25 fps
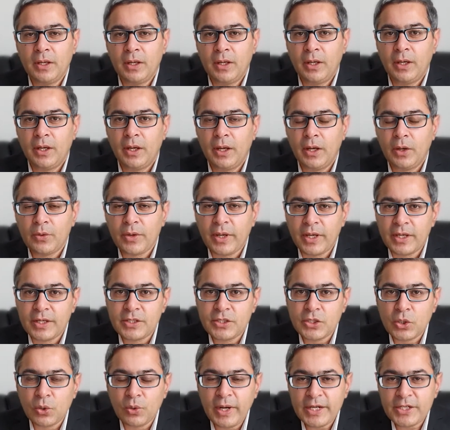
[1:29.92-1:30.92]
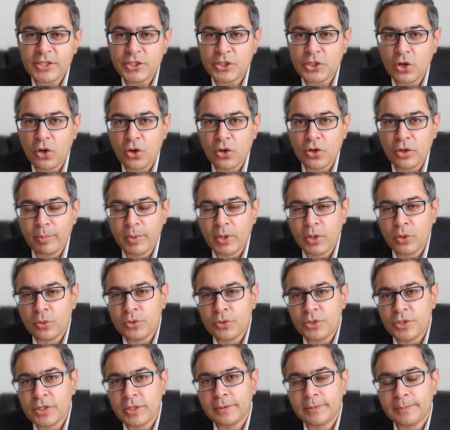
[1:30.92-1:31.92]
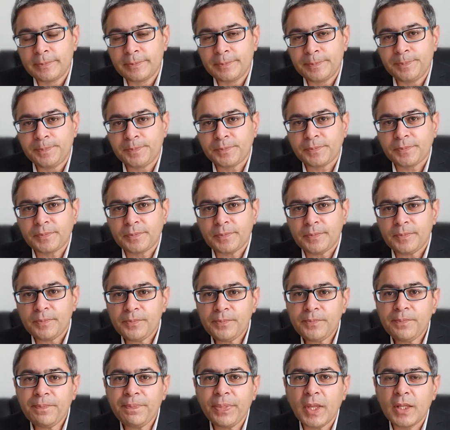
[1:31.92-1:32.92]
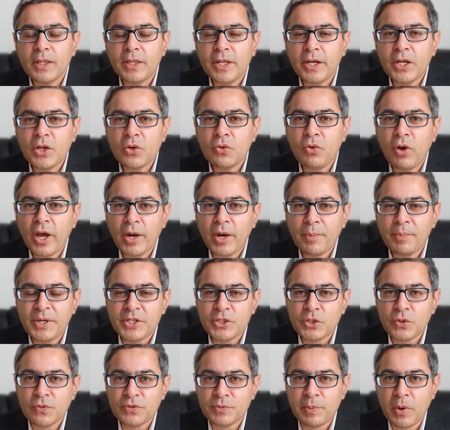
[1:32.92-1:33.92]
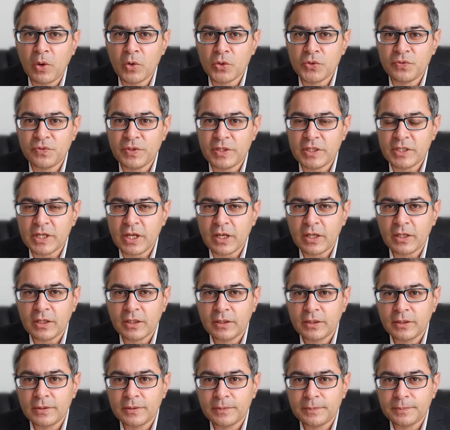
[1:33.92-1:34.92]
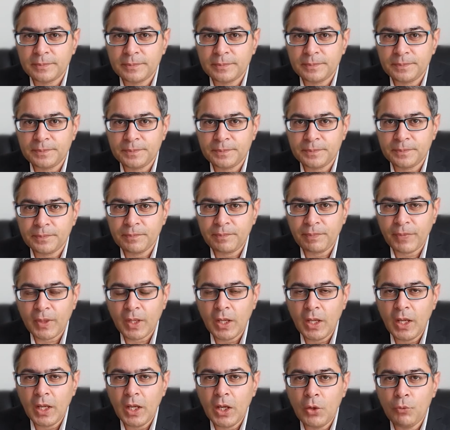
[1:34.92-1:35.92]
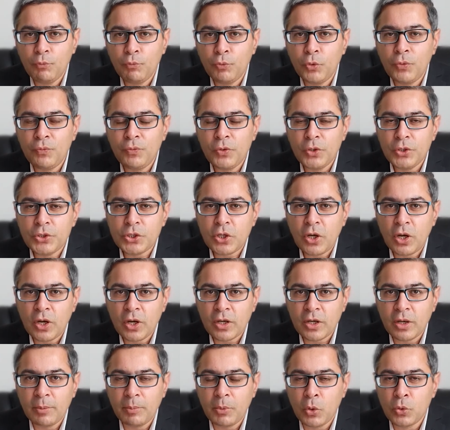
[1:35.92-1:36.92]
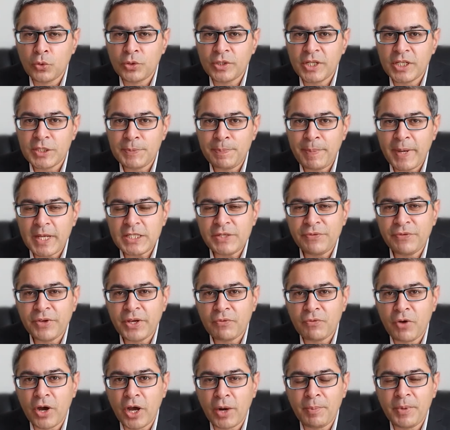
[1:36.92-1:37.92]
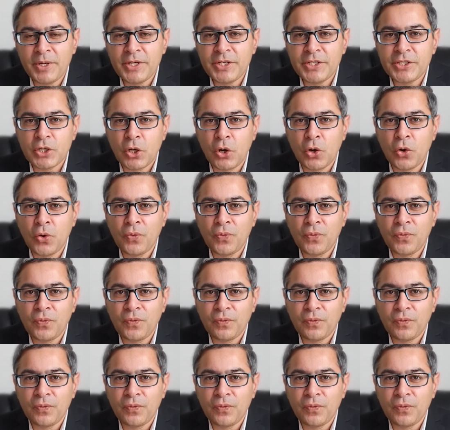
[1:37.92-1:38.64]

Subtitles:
Okay, so let's talk about the requirements of spouse visa. We will talk about the specific requirements of.